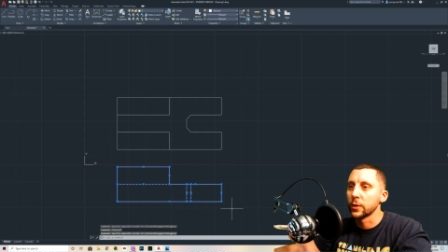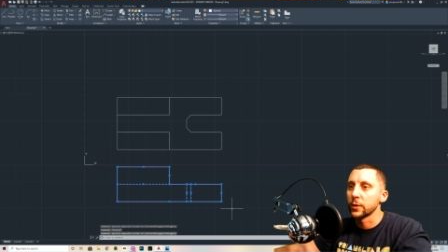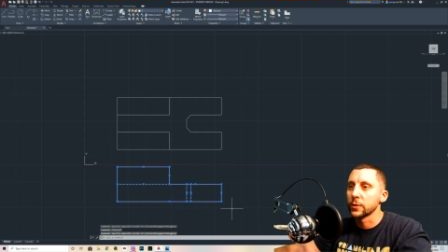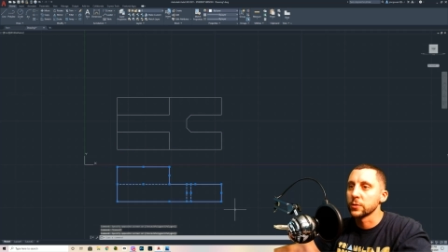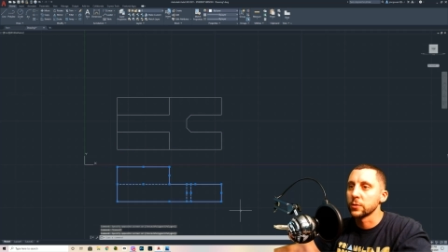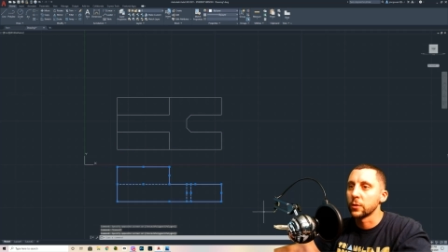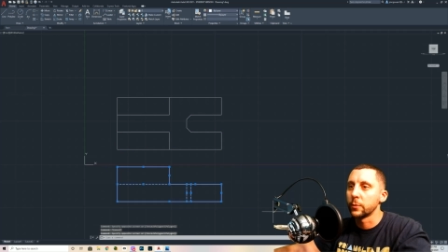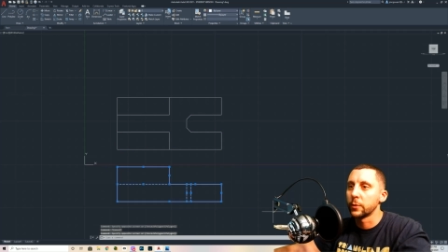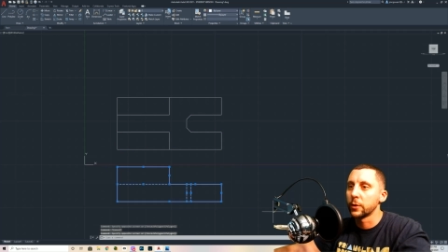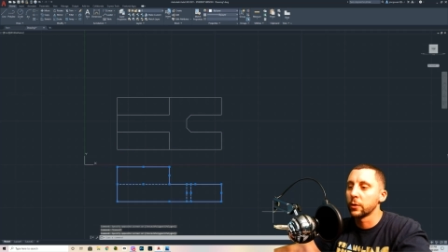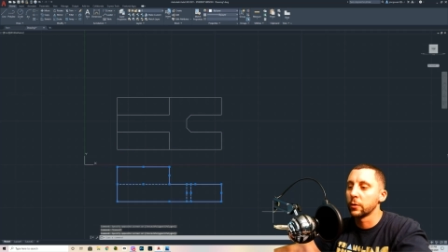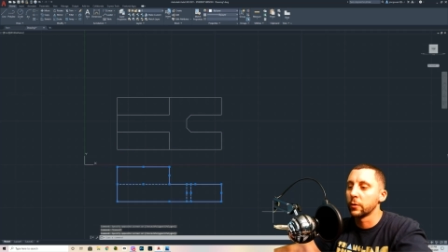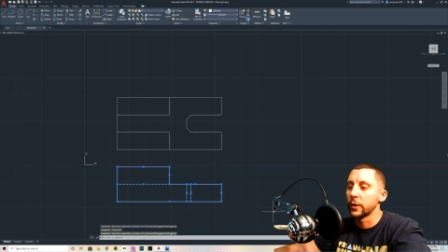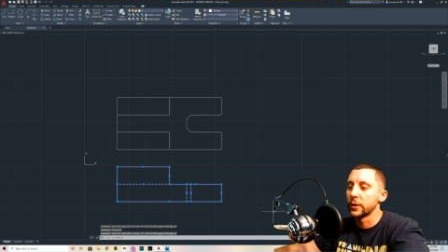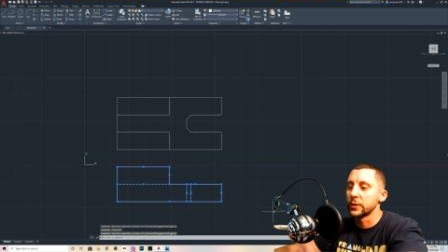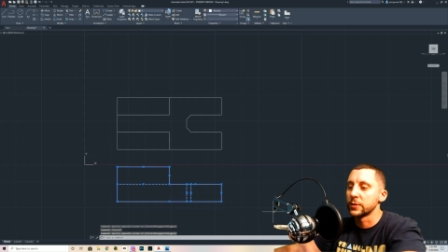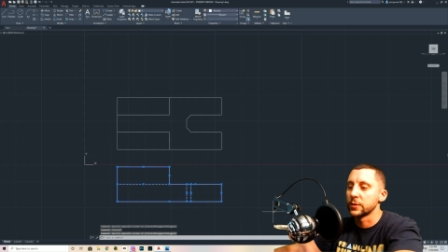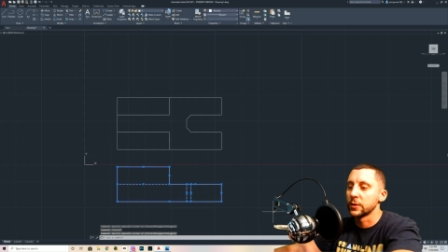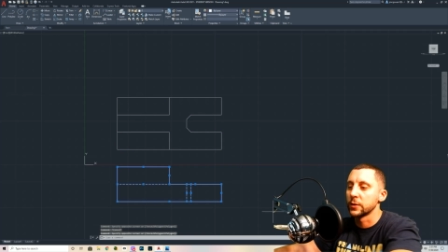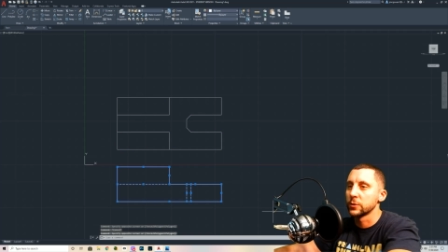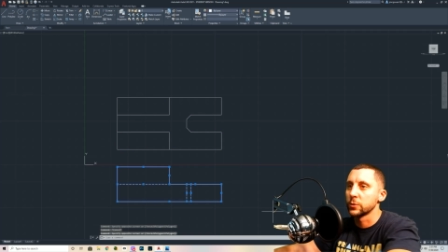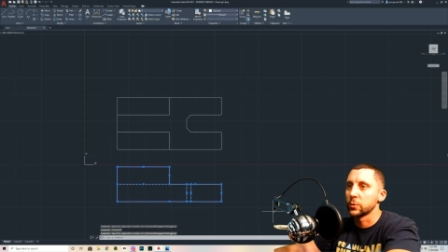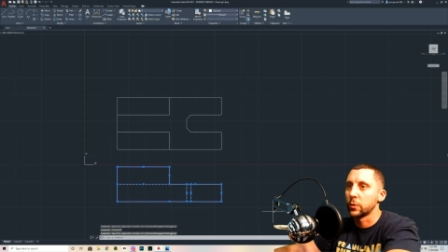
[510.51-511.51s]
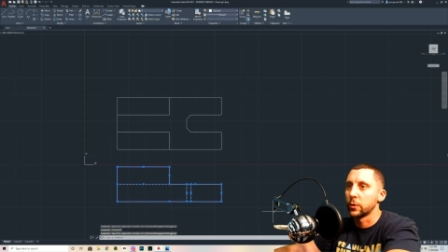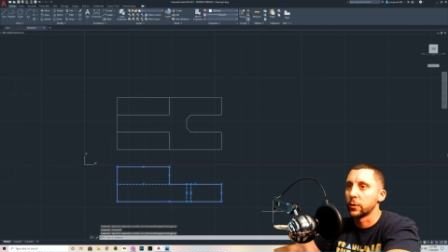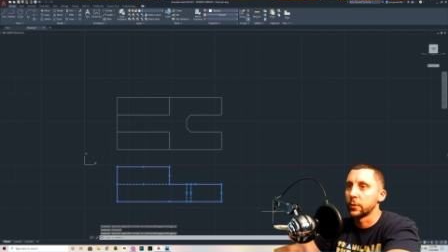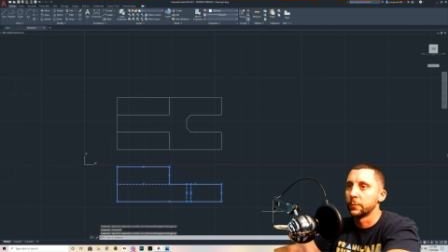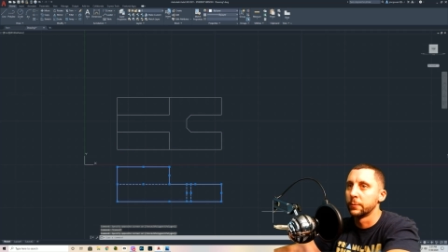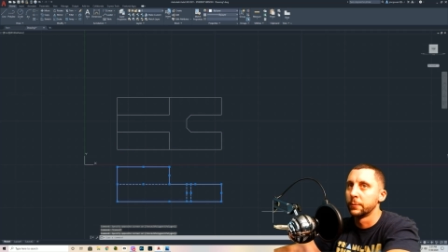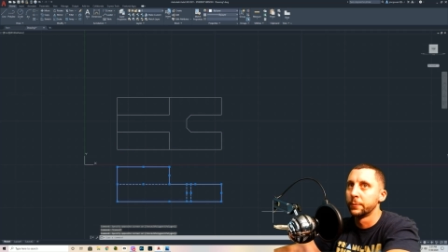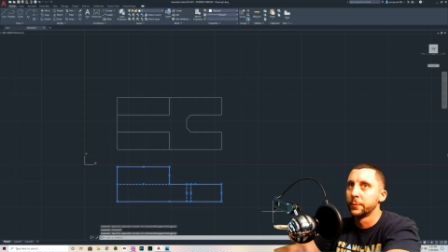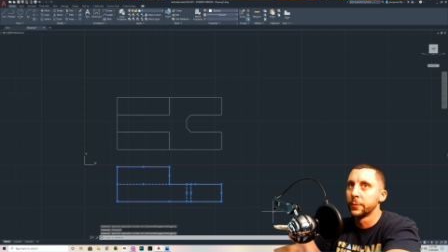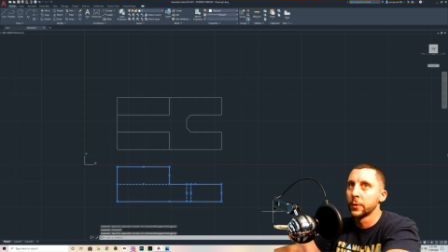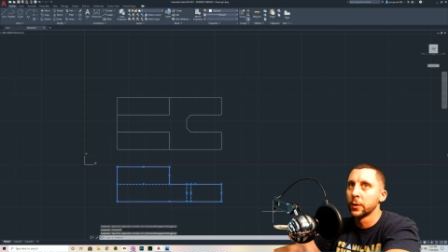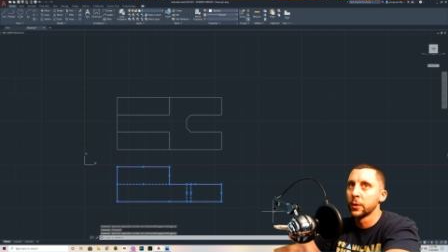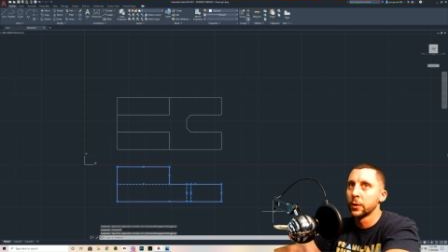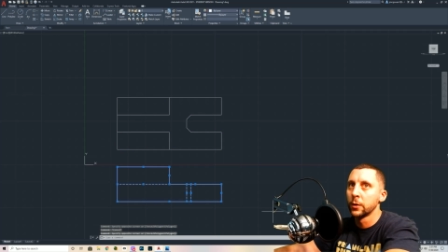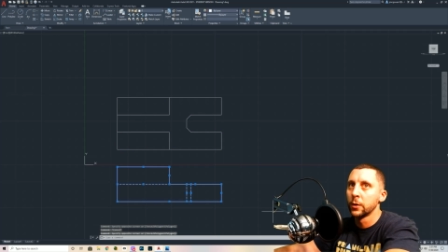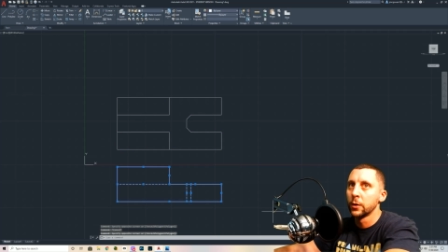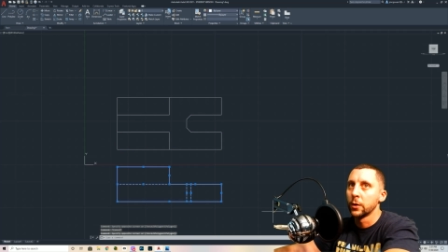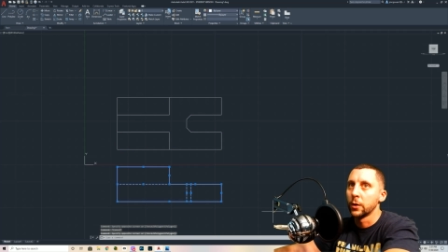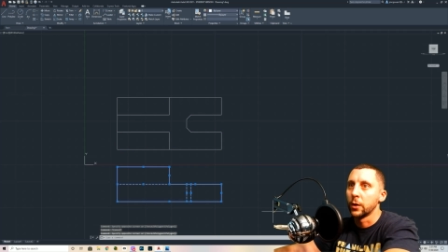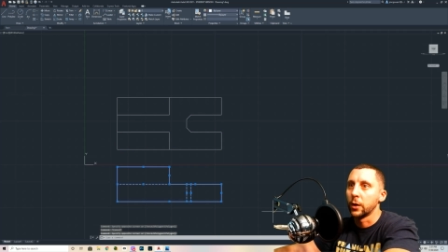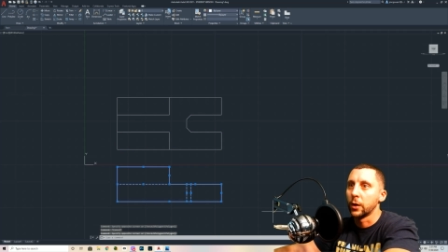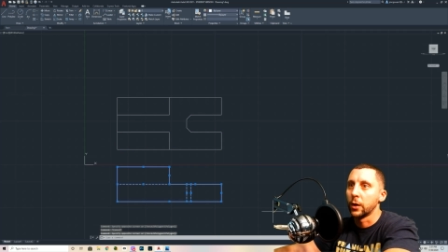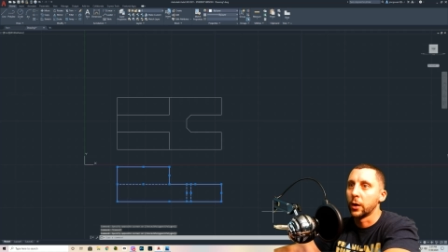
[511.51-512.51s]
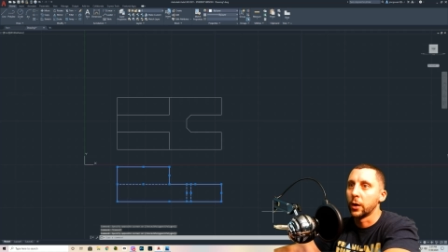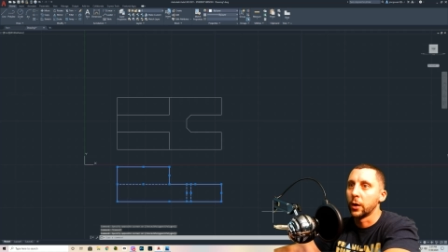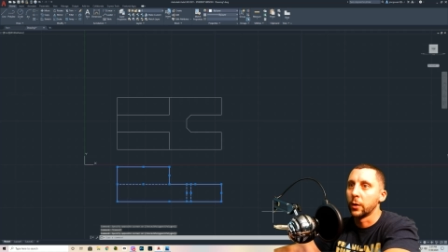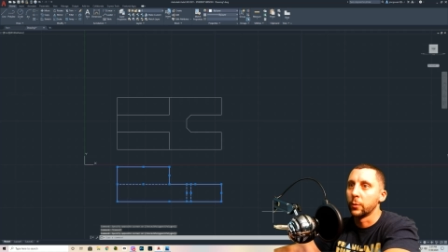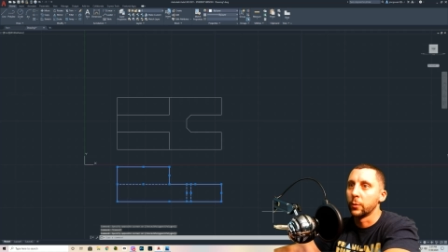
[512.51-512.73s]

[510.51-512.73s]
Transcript: So I'm going to erase this one, um,